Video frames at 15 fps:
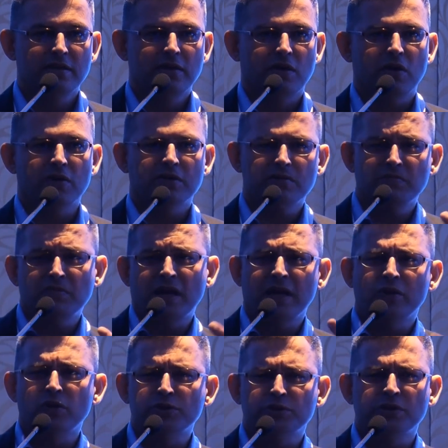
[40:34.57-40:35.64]
or I
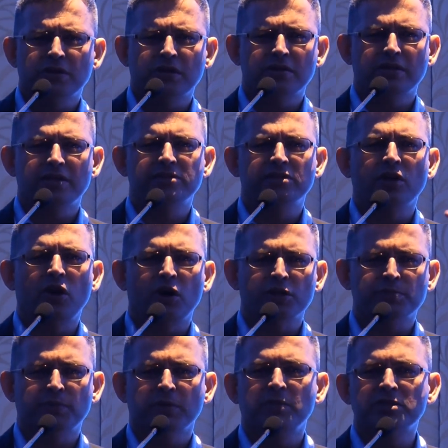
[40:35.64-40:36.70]
also heard that it's a
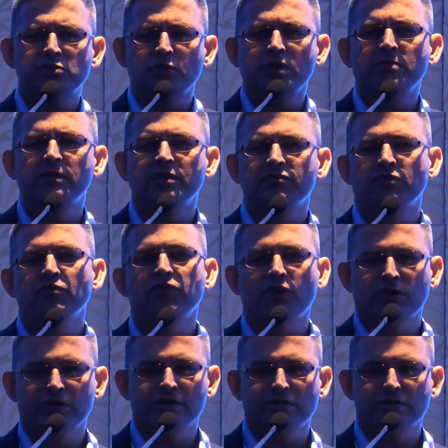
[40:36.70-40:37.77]
hospital, but it's only meant for
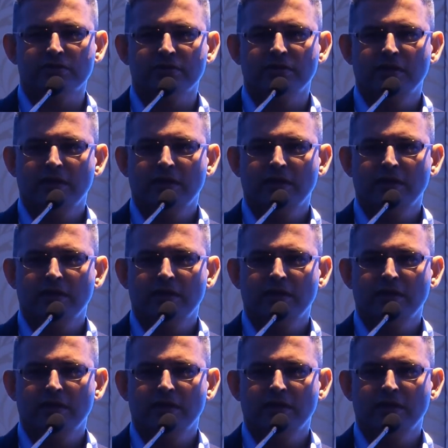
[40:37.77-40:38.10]
foreigners.